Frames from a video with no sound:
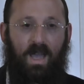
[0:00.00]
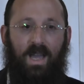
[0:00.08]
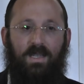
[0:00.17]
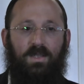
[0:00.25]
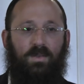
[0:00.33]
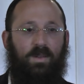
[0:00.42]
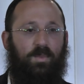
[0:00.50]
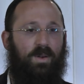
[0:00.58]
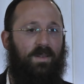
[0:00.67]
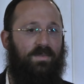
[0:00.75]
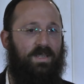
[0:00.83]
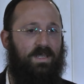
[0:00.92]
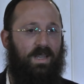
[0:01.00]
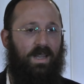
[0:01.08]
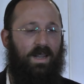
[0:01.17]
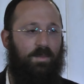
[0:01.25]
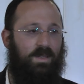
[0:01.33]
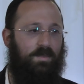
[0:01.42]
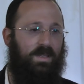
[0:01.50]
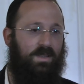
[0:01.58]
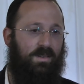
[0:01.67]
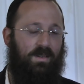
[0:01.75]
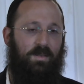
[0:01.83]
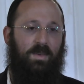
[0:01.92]
I just want to preface that I'm going to be
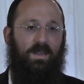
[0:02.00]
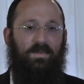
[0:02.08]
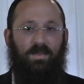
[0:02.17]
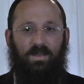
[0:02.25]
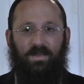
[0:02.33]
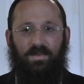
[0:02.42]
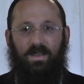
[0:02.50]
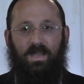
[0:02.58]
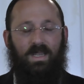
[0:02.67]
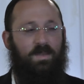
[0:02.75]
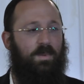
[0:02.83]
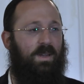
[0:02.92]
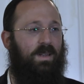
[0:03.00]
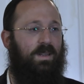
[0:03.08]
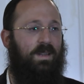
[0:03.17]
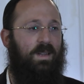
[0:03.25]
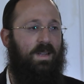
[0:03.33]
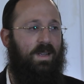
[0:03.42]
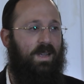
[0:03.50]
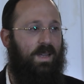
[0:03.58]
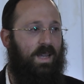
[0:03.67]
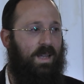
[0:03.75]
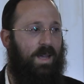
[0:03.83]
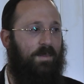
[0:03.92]
talking about a few different things, but
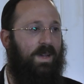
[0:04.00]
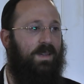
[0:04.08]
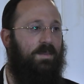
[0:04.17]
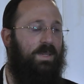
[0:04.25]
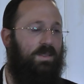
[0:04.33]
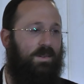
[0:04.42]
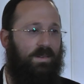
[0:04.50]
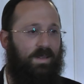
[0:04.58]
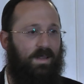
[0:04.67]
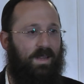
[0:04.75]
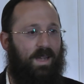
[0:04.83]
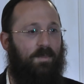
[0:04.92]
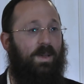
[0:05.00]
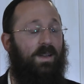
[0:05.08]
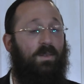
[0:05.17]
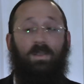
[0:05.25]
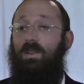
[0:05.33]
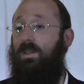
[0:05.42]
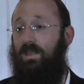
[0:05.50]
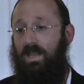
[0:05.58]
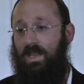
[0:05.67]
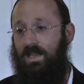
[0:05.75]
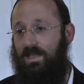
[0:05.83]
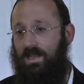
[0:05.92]
I'm not going to be talking a lot about all the good
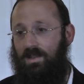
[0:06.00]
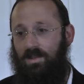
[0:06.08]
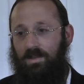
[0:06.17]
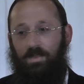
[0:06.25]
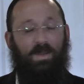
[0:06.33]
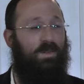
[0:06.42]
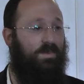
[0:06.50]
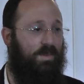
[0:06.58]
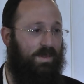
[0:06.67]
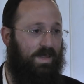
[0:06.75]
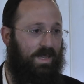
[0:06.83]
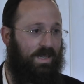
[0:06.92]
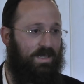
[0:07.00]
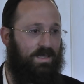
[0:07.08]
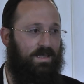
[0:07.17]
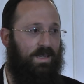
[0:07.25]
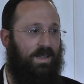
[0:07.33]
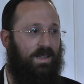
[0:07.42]
things and all the beautiful things,